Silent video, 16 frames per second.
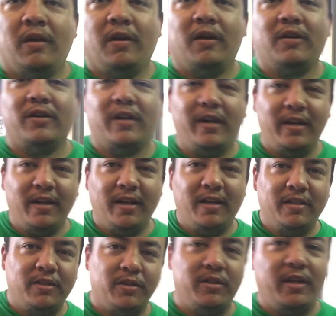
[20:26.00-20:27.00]
Alright
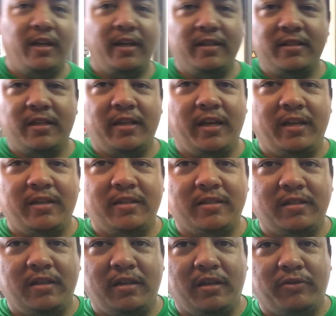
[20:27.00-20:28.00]
guys, so today's the day to
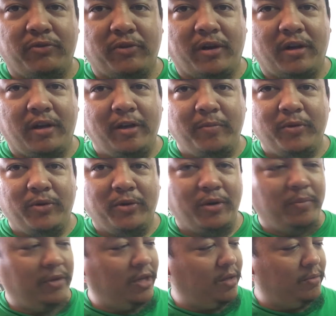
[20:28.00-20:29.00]
see if I am going to
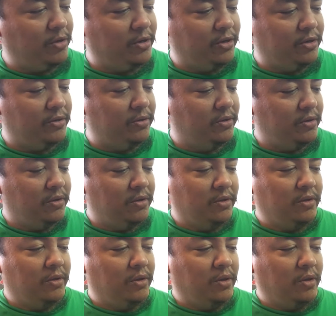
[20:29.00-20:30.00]
be able
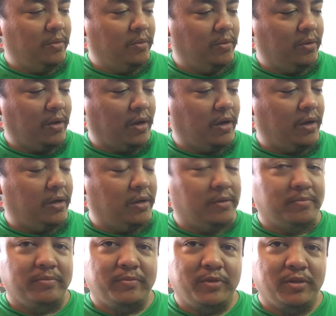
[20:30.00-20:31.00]

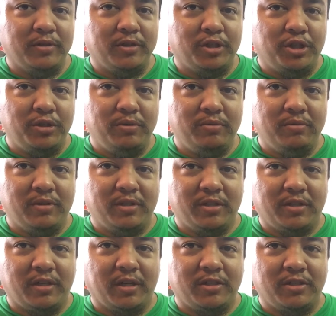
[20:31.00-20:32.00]
to shoot this
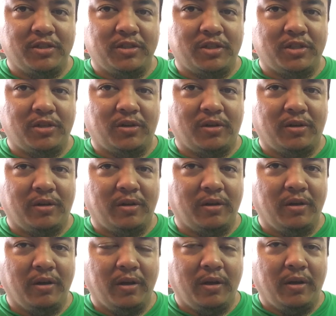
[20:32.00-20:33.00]
Texas
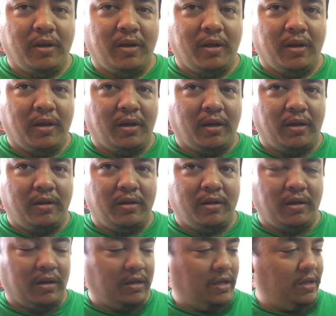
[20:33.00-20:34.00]
Star
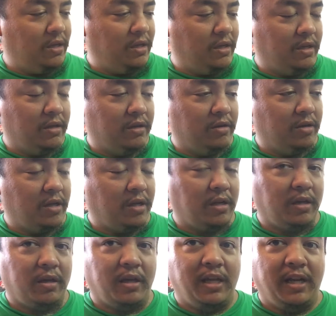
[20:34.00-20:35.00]
in
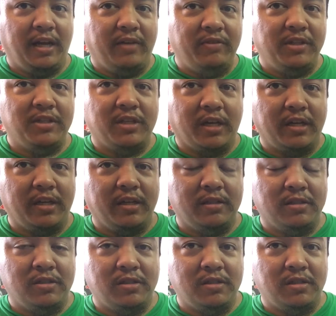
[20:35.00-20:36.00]
11
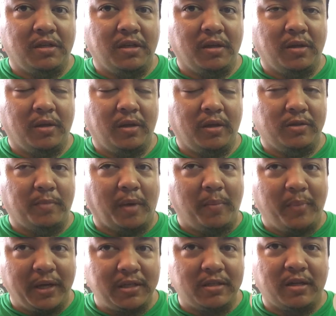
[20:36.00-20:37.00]
seconds is my
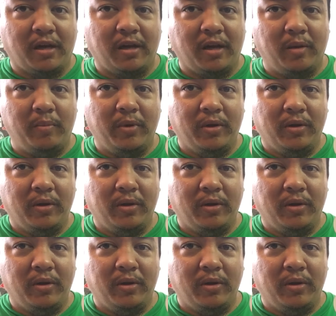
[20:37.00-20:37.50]
best time.